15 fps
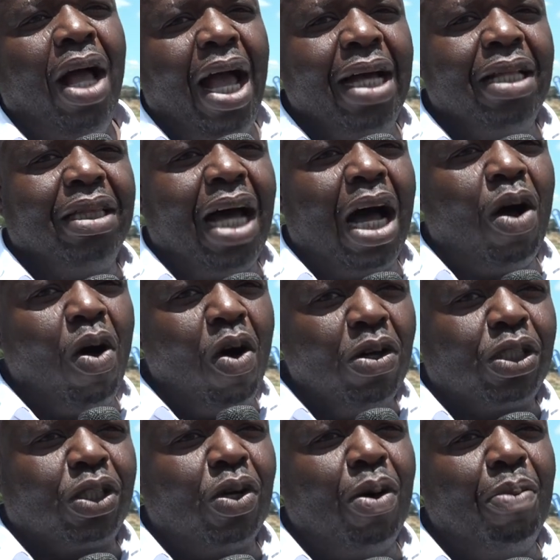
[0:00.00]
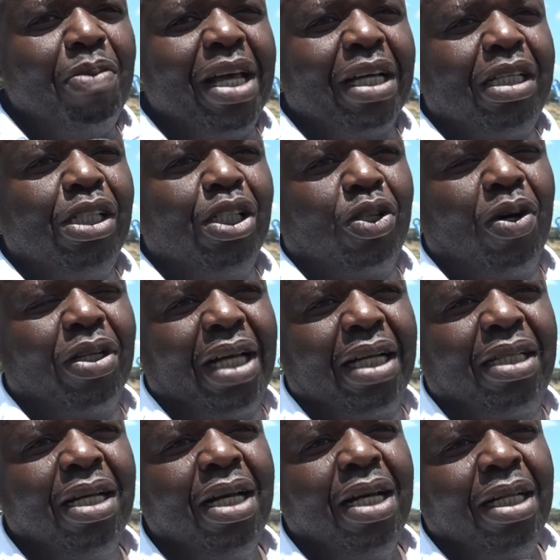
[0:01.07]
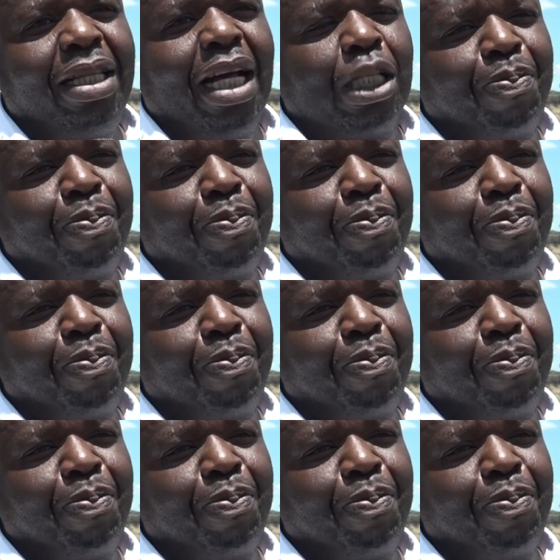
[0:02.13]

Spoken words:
And they're also making sure that they're